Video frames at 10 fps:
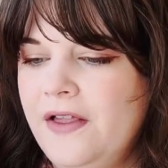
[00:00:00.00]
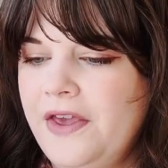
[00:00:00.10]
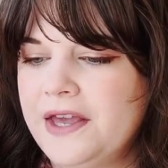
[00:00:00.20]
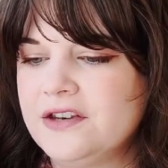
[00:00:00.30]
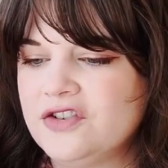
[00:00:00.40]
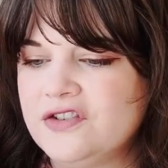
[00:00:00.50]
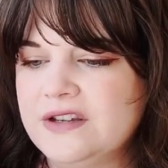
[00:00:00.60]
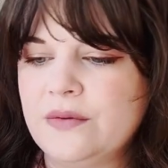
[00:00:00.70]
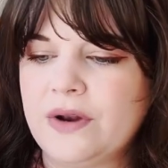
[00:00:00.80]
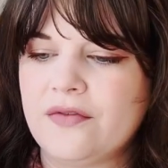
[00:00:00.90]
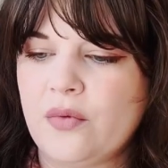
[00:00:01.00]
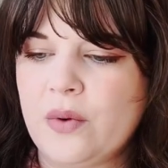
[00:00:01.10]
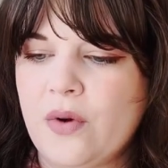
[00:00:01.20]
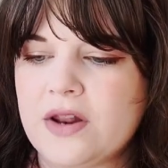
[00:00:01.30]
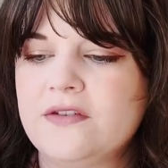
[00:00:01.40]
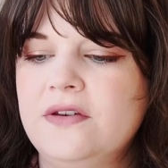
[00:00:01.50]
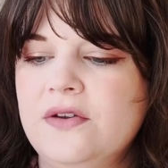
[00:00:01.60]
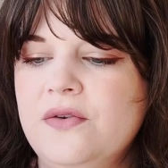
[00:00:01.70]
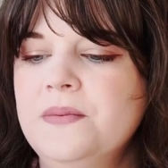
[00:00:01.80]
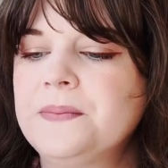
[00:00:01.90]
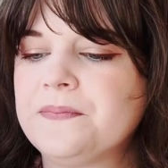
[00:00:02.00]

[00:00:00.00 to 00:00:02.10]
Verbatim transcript: and just did whatever we wanted to do.